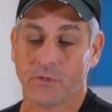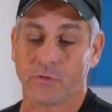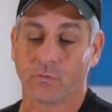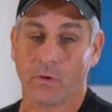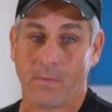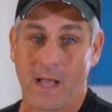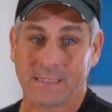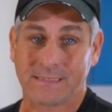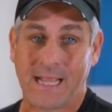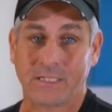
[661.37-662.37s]
so the drawer
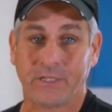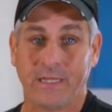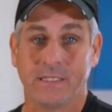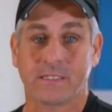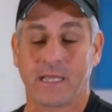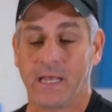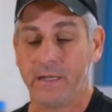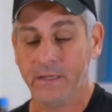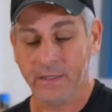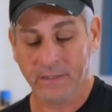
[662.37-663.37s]
box is actually inside.